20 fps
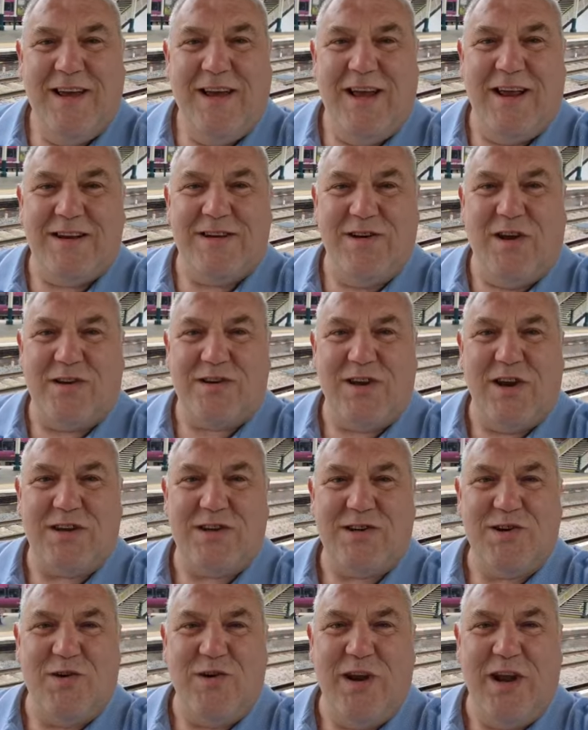It's not so
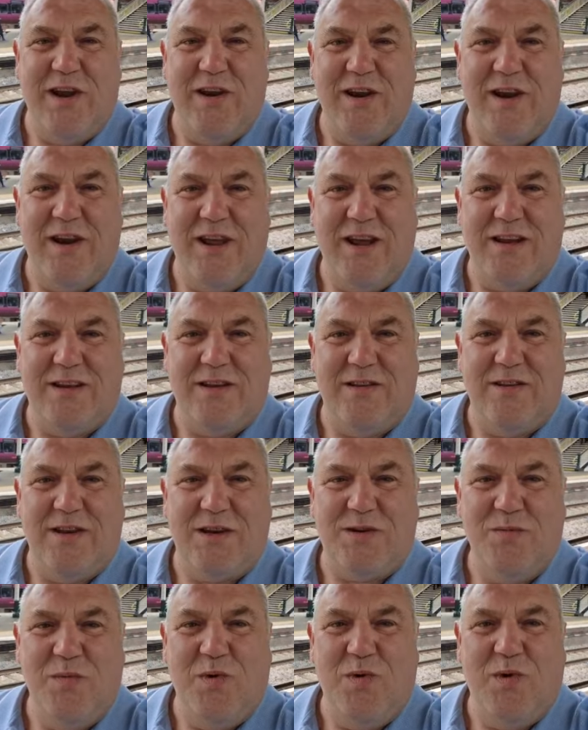sunny in the Eton
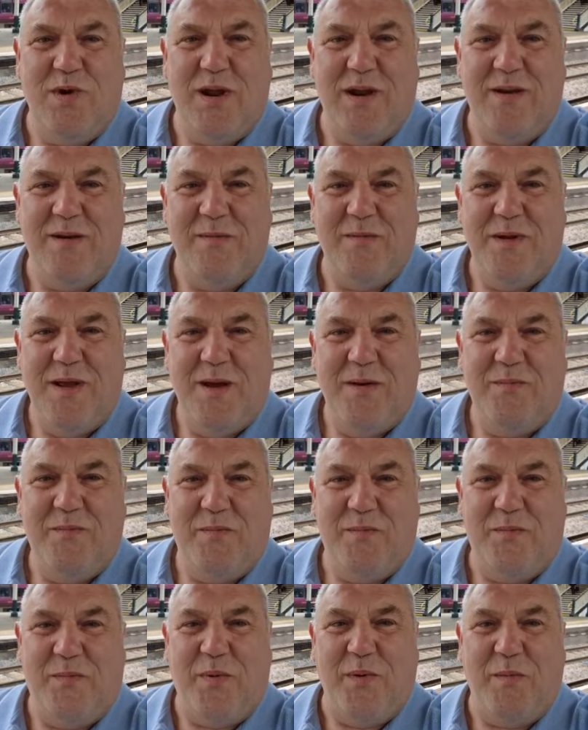this morning,
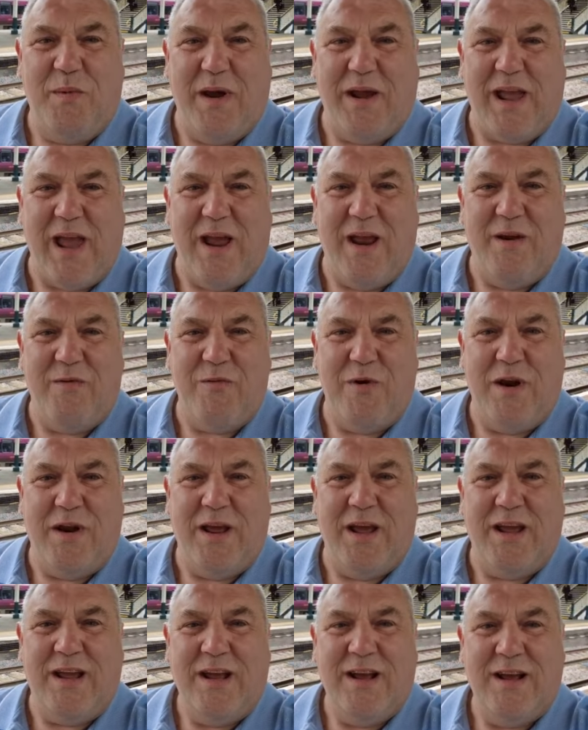but we're getting
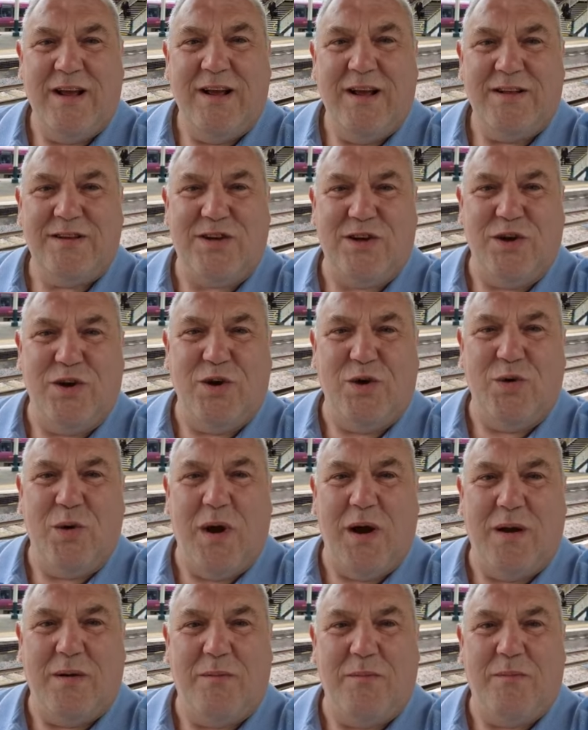ready to
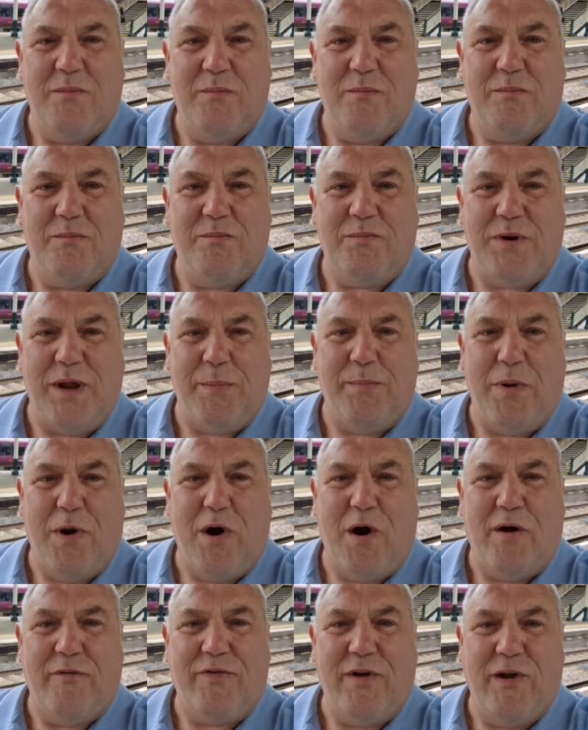
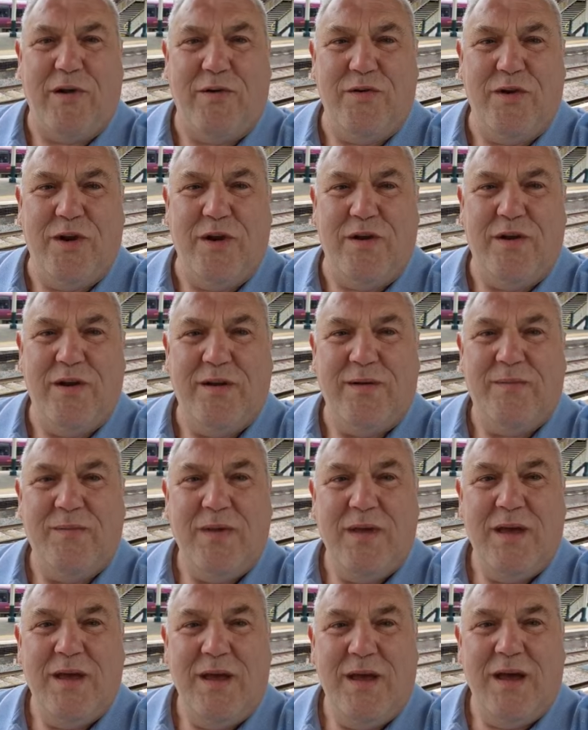depart for London
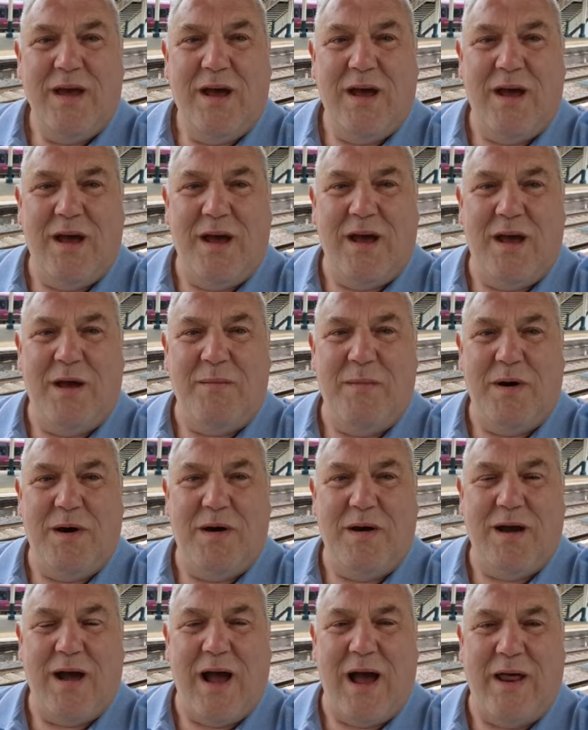and
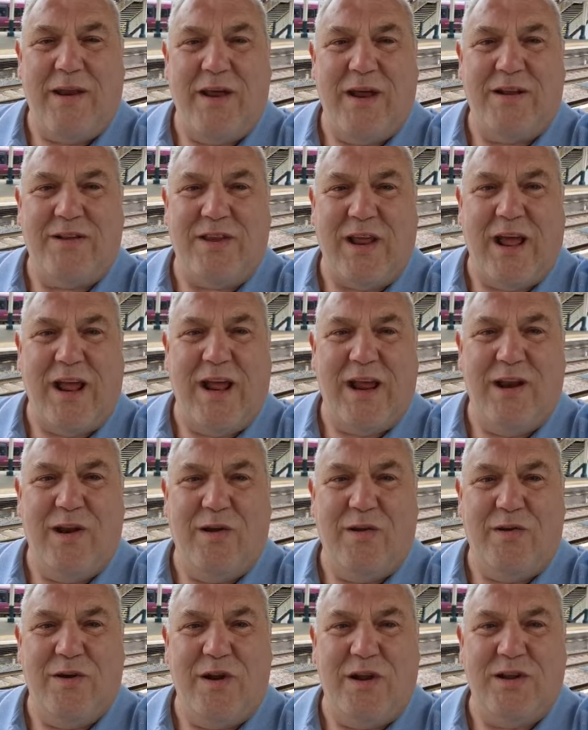a day in
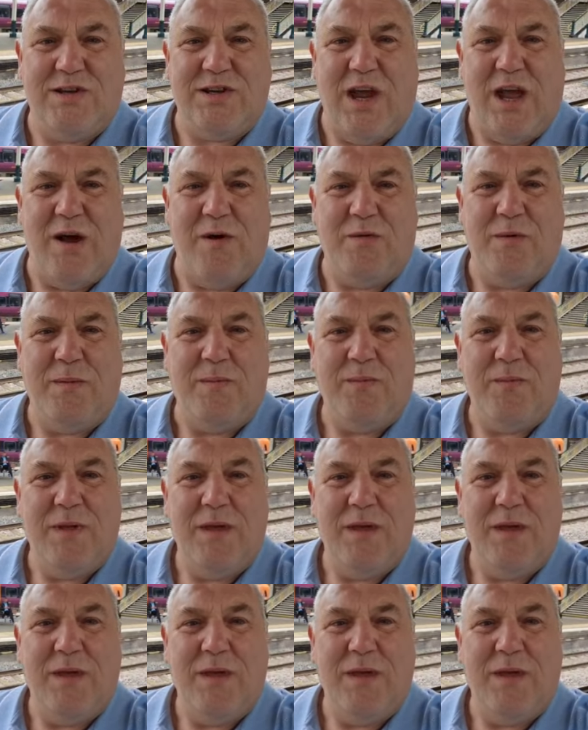London town.